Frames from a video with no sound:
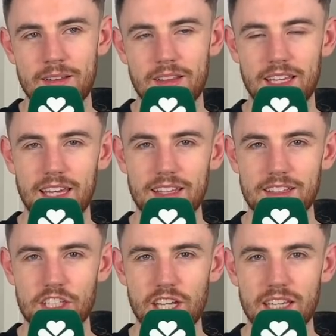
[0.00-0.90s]
like a
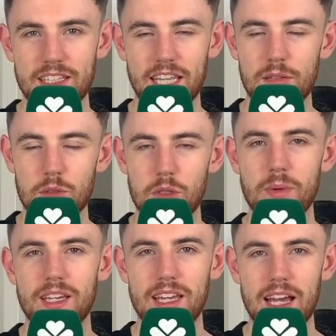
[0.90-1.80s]
headless chicken at times, a wee
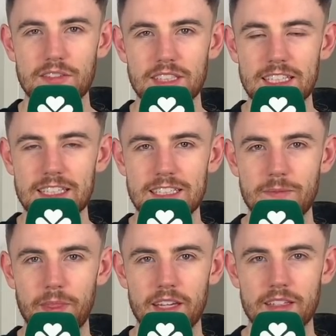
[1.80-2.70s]
bit cavalier.
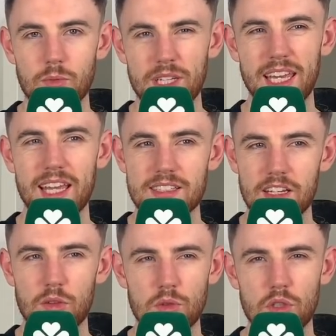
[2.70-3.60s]
And when he gets into
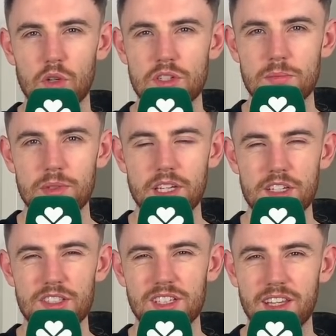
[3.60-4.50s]
those crossing
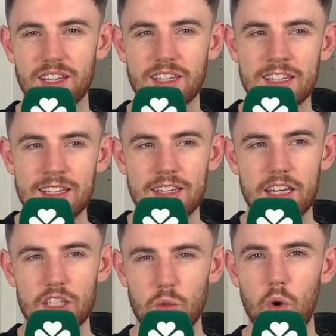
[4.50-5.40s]
positions, I think
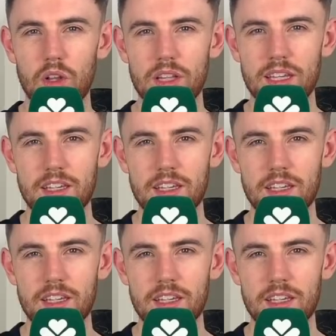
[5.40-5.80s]
his quality